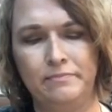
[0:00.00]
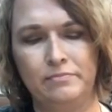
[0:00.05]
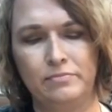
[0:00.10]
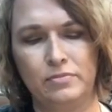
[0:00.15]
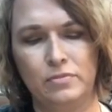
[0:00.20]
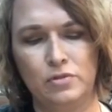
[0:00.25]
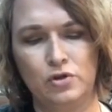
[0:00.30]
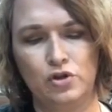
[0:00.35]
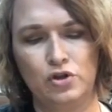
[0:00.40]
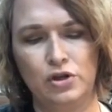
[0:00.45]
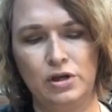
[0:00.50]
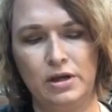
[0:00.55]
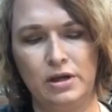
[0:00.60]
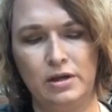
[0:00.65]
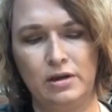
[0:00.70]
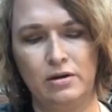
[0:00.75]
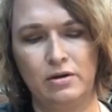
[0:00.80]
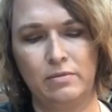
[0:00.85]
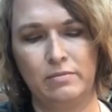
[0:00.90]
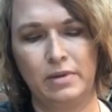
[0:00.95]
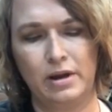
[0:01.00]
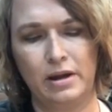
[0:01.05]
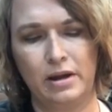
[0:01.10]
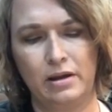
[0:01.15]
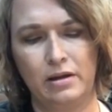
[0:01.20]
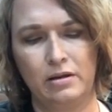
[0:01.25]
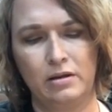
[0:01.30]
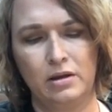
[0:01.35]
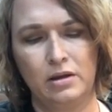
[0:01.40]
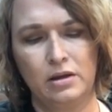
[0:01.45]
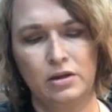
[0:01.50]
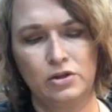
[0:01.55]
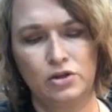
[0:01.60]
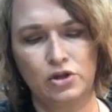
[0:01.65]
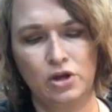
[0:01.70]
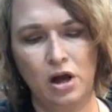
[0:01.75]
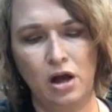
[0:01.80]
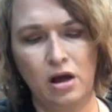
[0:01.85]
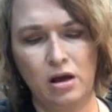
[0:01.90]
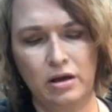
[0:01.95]
chin or my
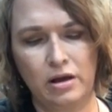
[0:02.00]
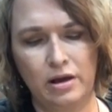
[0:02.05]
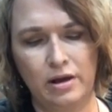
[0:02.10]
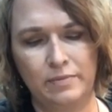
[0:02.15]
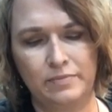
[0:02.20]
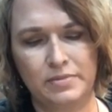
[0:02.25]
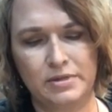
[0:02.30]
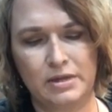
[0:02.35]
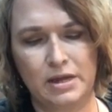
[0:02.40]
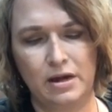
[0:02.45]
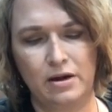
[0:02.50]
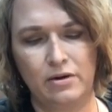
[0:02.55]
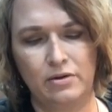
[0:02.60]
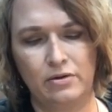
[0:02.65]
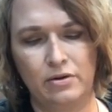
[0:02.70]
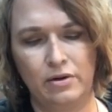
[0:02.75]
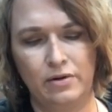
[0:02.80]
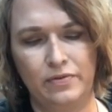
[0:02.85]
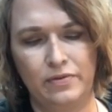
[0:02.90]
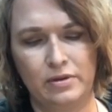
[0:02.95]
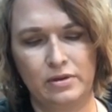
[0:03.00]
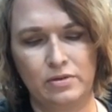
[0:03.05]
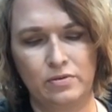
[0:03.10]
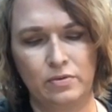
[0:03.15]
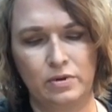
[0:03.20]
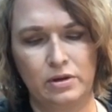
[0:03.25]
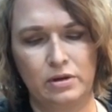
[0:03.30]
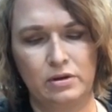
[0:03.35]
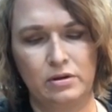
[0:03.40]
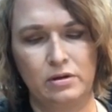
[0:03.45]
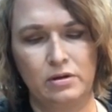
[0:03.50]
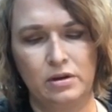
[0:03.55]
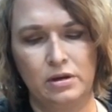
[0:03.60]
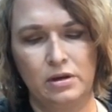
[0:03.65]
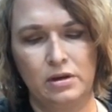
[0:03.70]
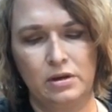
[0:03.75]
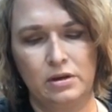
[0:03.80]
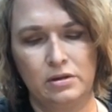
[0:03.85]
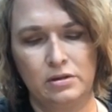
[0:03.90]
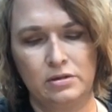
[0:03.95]
jaw comes out on this one.
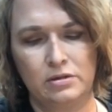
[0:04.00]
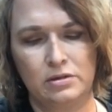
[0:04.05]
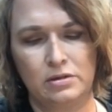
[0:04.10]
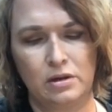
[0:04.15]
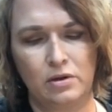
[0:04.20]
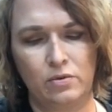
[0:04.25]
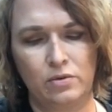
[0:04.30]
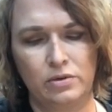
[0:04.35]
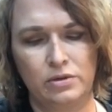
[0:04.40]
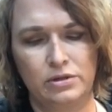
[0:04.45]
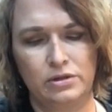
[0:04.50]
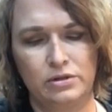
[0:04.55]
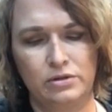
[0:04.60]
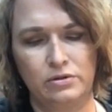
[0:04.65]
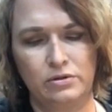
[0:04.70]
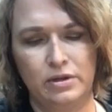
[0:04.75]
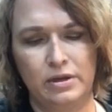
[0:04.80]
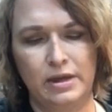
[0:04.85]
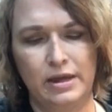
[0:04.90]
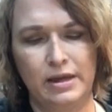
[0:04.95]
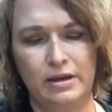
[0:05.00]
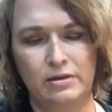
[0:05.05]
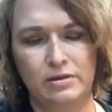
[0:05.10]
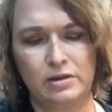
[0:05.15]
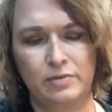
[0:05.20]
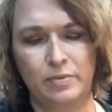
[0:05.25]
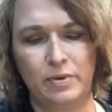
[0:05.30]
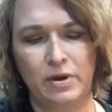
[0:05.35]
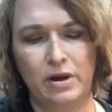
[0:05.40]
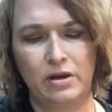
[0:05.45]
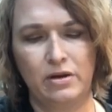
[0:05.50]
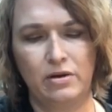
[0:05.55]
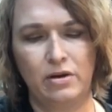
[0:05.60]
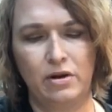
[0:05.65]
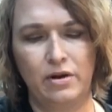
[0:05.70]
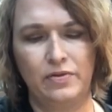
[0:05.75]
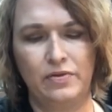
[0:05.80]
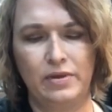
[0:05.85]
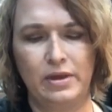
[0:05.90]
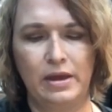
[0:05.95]
So we'll do the Kale Sprout
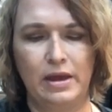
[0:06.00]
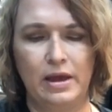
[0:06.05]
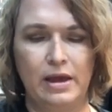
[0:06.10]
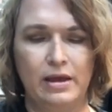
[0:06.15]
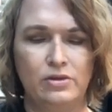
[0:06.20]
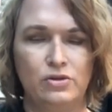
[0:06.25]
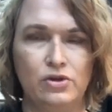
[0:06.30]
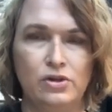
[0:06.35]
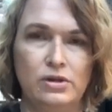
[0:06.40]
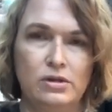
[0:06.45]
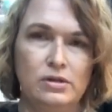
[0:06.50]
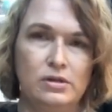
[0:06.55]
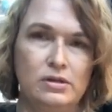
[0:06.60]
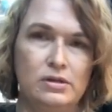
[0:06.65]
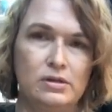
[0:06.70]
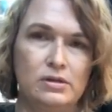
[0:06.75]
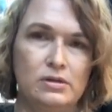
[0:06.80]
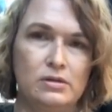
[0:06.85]
on the edges.